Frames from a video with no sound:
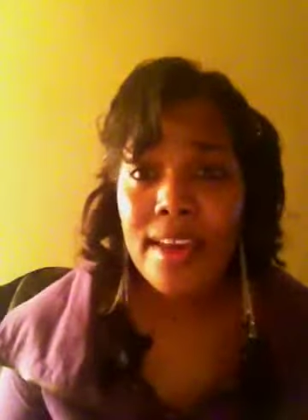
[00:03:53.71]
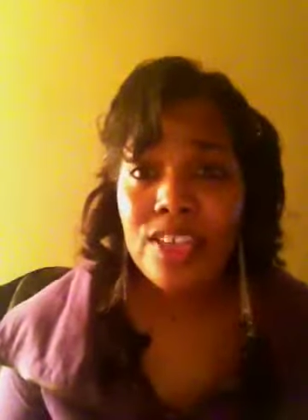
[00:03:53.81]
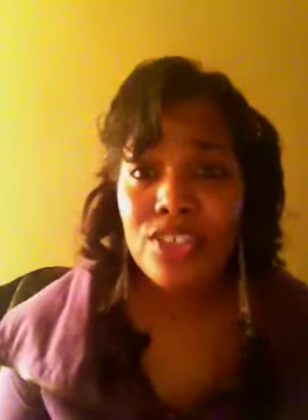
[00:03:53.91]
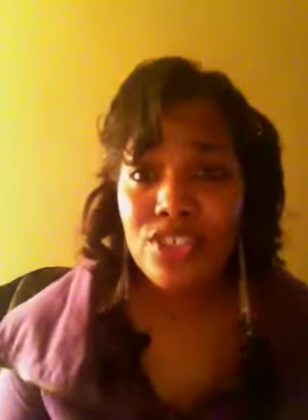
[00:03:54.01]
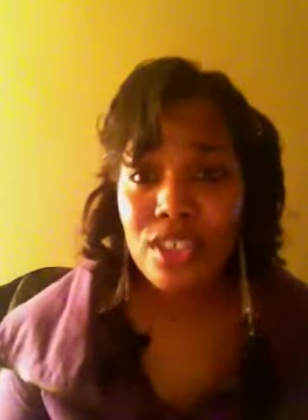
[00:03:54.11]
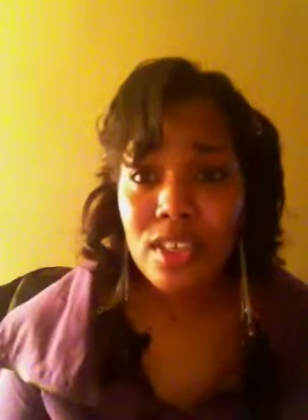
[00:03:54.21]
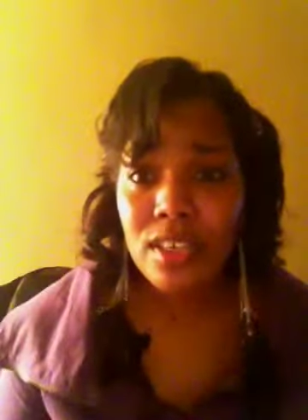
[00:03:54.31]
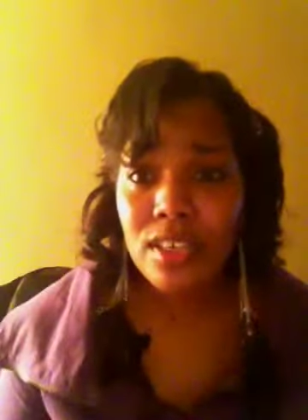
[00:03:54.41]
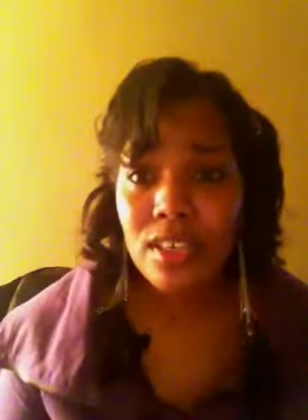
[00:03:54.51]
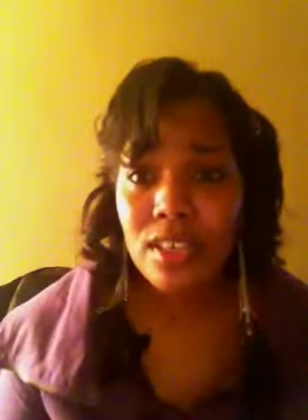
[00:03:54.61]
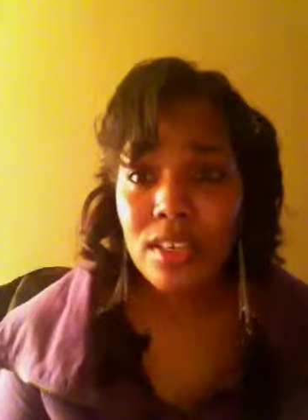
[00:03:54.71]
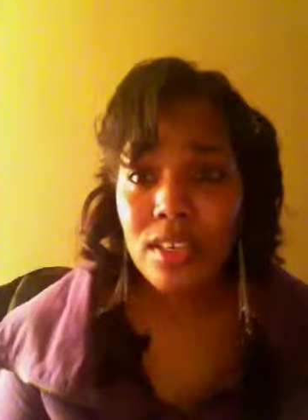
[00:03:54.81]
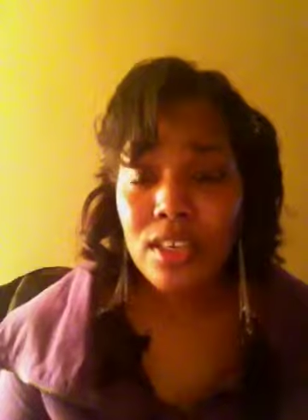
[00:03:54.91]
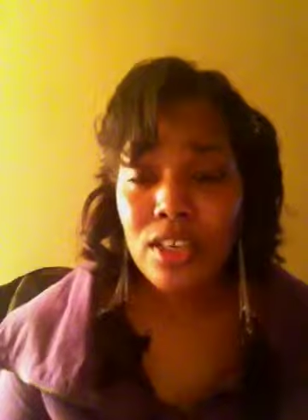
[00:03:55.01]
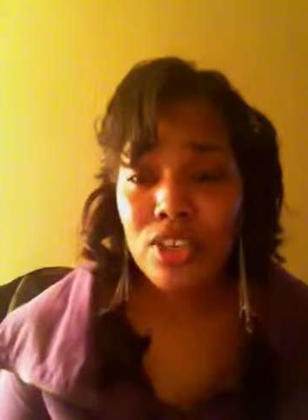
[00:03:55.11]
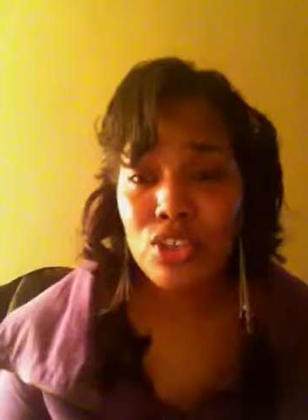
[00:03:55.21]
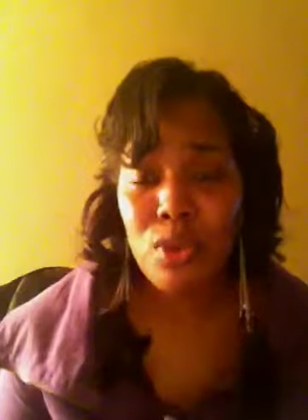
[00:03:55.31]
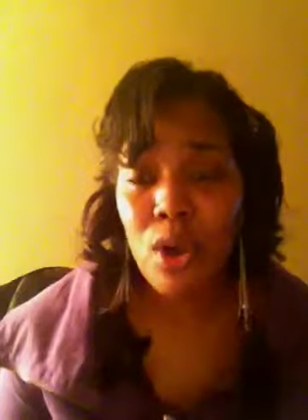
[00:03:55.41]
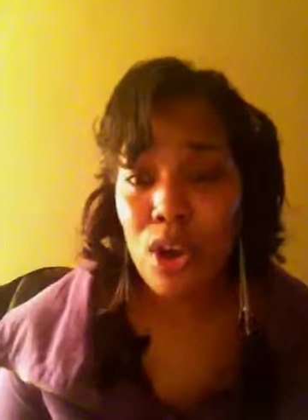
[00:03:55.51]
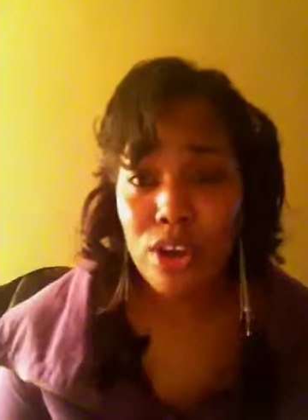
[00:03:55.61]
She could
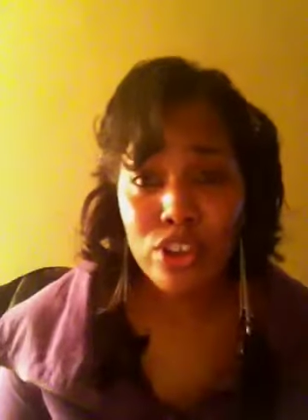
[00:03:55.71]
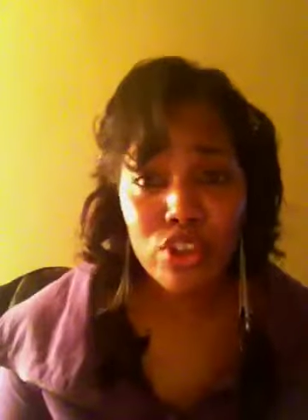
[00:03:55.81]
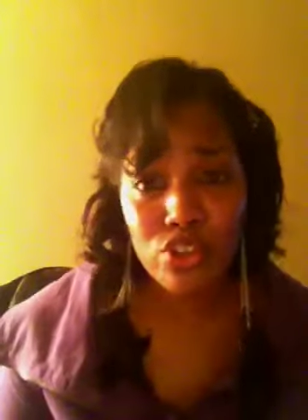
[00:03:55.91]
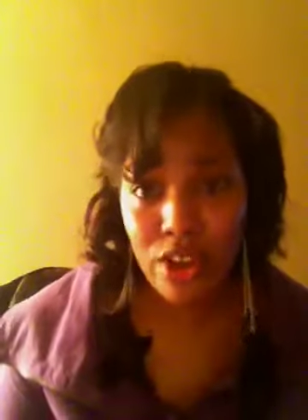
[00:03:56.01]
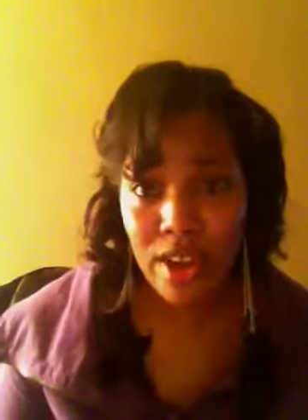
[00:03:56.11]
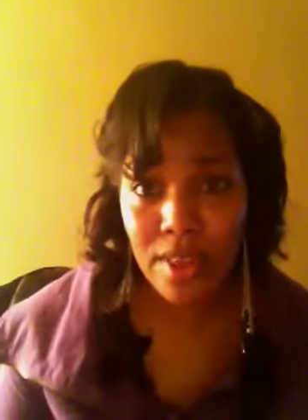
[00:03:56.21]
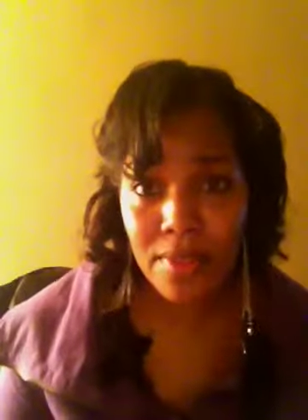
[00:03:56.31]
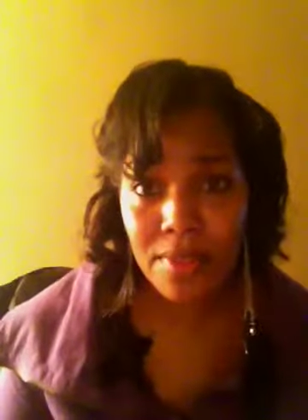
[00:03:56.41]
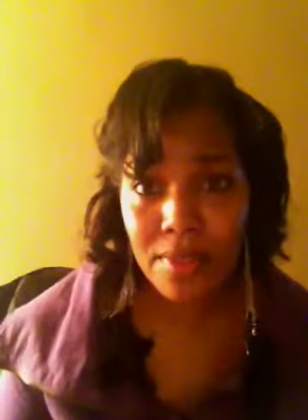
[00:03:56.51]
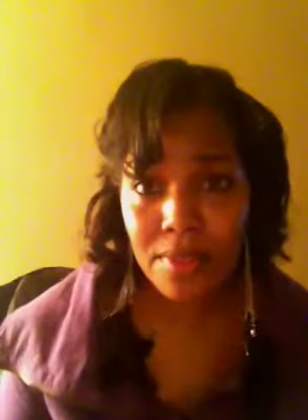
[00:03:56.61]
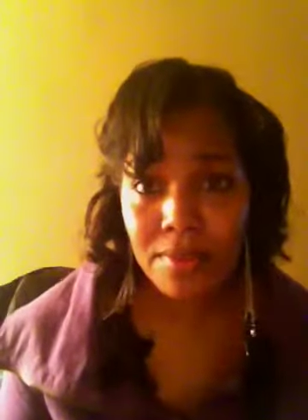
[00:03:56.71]
control her strength.